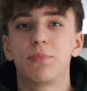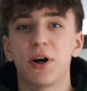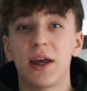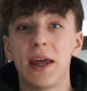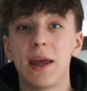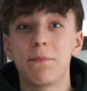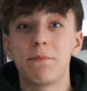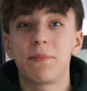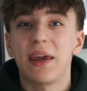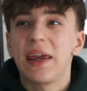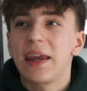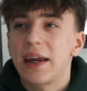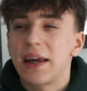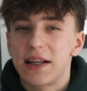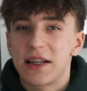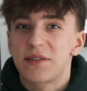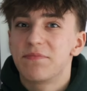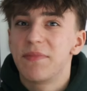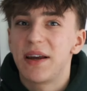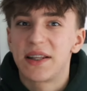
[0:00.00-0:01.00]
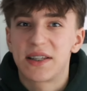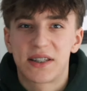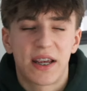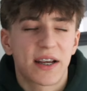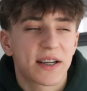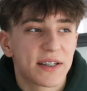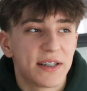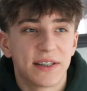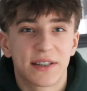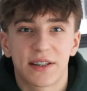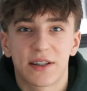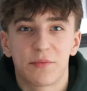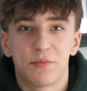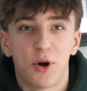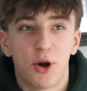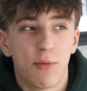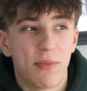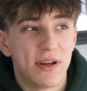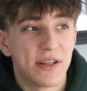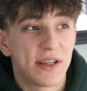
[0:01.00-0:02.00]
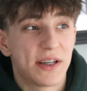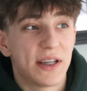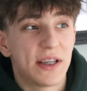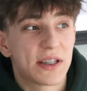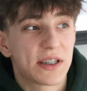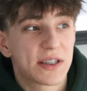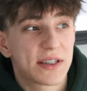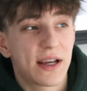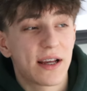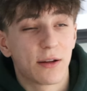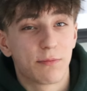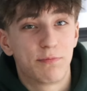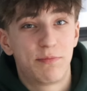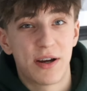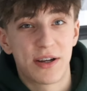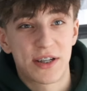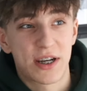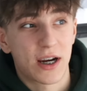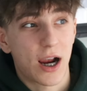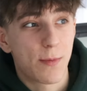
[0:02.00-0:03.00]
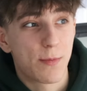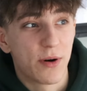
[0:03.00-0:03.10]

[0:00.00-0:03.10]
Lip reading: him being in his mid-60s at the moment and he's still putting up a